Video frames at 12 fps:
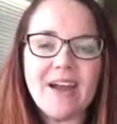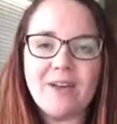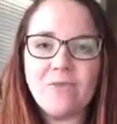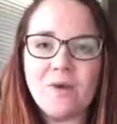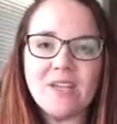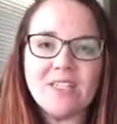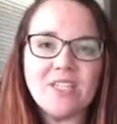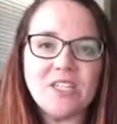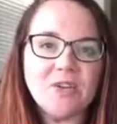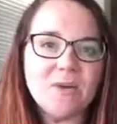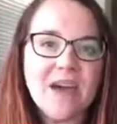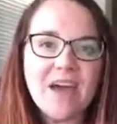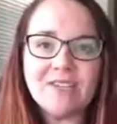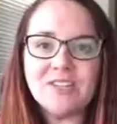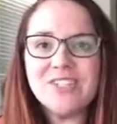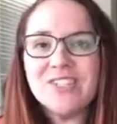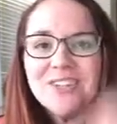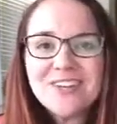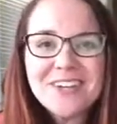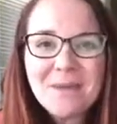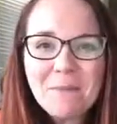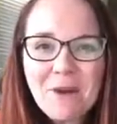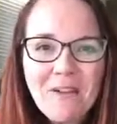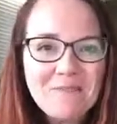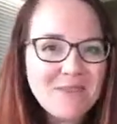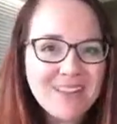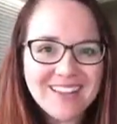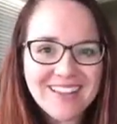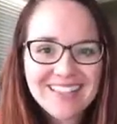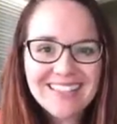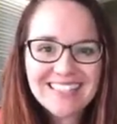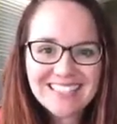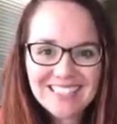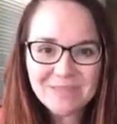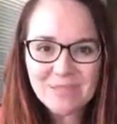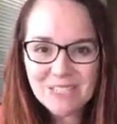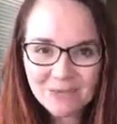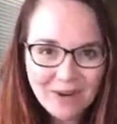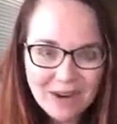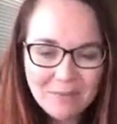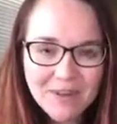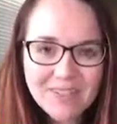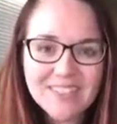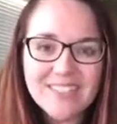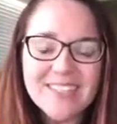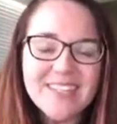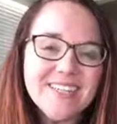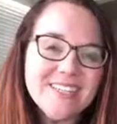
I want to have a certain number of mailing list subscribers.